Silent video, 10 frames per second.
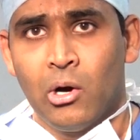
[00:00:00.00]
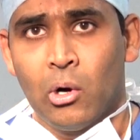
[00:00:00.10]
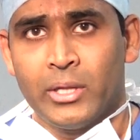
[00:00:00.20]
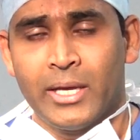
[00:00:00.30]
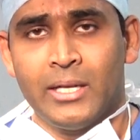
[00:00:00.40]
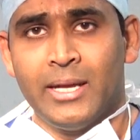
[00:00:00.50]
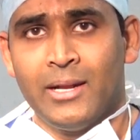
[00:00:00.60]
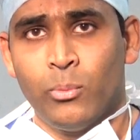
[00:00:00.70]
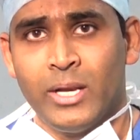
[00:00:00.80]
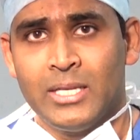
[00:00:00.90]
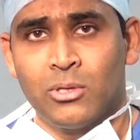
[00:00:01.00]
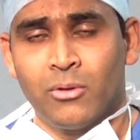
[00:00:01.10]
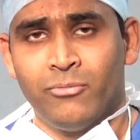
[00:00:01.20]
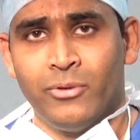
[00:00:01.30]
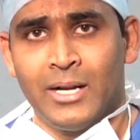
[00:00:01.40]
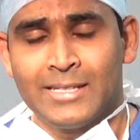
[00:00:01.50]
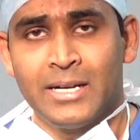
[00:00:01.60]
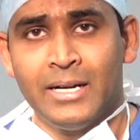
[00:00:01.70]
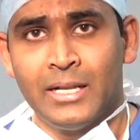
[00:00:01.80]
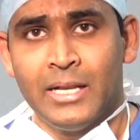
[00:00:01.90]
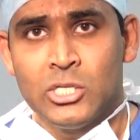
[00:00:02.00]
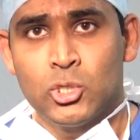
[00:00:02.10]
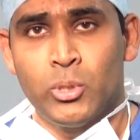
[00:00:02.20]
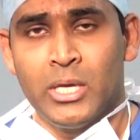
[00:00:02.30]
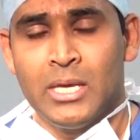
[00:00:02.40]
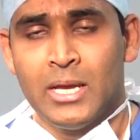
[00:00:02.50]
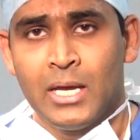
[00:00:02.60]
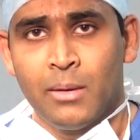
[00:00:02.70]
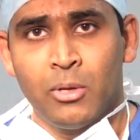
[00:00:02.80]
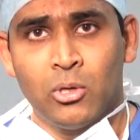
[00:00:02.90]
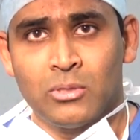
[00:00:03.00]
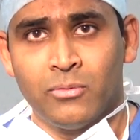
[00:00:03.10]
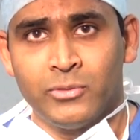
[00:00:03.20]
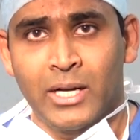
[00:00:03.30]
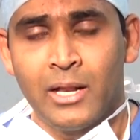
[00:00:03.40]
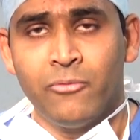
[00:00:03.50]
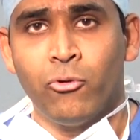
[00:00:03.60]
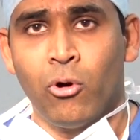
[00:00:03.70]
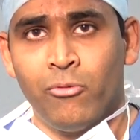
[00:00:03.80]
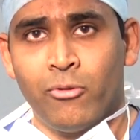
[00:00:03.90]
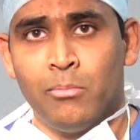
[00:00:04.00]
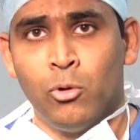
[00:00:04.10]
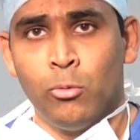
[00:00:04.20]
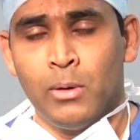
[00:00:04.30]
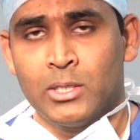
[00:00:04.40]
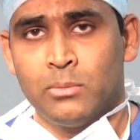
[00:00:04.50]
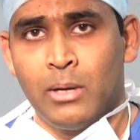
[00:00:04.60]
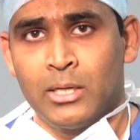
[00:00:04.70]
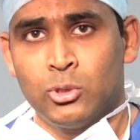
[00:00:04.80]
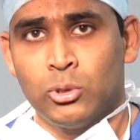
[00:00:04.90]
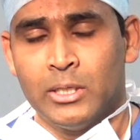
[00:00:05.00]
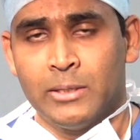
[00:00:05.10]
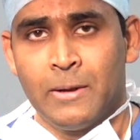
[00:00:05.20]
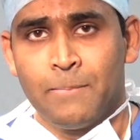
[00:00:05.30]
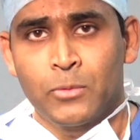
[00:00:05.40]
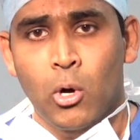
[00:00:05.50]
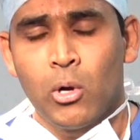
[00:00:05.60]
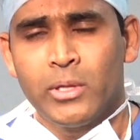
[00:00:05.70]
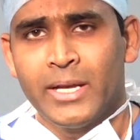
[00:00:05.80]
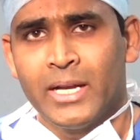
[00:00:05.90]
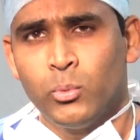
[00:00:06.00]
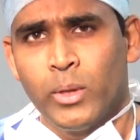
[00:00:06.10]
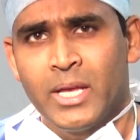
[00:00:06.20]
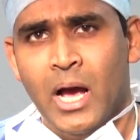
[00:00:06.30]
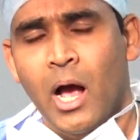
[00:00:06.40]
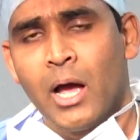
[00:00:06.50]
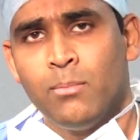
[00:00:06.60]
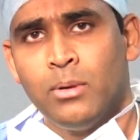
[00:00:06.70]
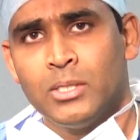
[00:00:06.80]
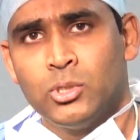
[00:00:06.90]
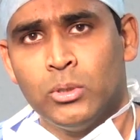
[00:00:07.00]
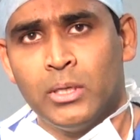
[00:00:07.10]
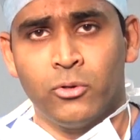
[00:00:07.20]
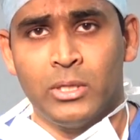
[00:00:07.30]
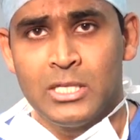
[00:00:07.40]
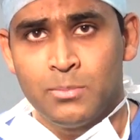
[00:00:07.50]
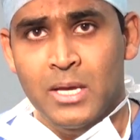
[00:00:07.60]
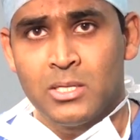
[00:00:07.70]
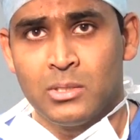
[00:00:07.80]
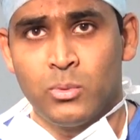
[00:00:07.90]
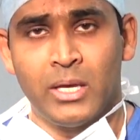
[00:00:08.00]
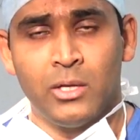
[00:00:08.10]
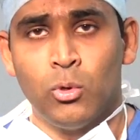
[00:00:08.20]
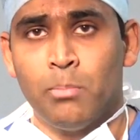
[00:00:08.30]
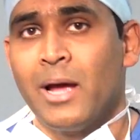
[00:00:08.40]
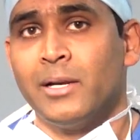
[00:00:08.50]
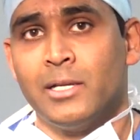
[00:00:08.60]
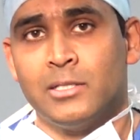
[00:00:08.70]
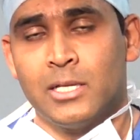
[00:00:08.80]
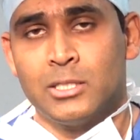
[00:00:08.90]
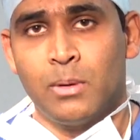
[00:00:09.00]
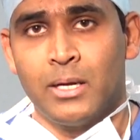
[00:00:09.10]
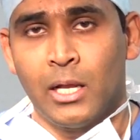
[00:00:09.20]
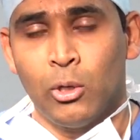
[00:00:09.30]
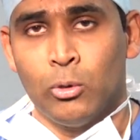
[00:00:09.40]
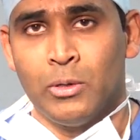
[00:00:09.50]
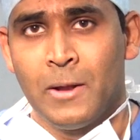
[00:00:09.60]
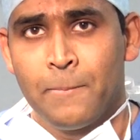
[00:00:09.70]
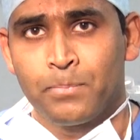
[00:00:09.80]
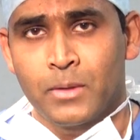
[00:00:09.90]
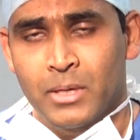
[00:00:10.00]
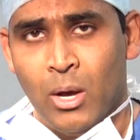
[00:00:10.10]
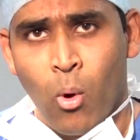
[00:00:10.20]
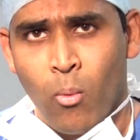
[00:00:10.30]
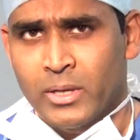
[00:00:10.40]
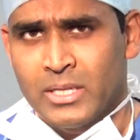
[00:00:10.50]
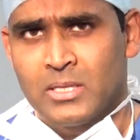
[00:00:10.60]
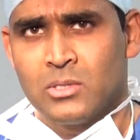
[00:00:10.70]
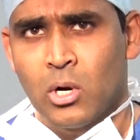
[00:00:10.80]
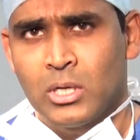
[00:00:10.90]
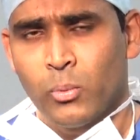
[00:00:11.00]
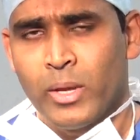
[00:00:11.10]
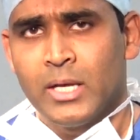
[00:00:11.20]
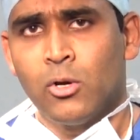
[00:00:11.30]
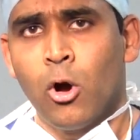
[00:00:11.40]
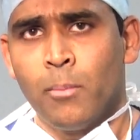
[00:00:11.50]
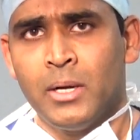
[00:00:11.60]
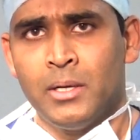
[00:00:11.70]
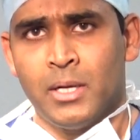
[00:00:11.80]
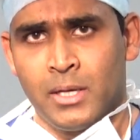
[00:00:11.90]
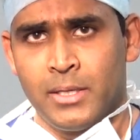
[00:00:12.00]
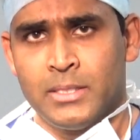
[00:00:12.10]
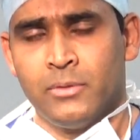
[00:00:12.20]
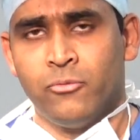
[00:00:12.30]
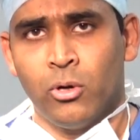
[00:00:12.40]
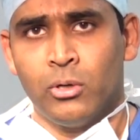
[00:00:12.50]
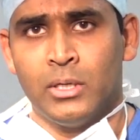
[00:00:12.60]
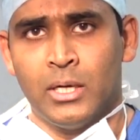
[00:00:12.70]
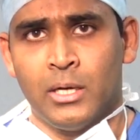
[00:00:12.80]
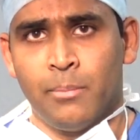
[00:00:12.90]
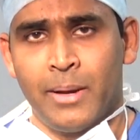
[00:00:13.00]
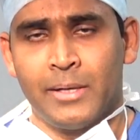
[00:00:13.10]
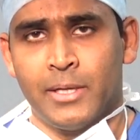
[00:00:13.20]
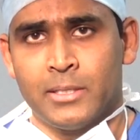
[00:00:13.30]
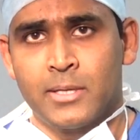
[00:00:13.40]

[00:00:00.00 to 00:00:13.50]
or they can get a very sort of uh, accidental injury because of sudden fall from low blood, blood sugar or they get very high blood sugar. For these patients, we can do a pancreas transplant alone. But however, this is not a very common uh, reason for uh, pancreas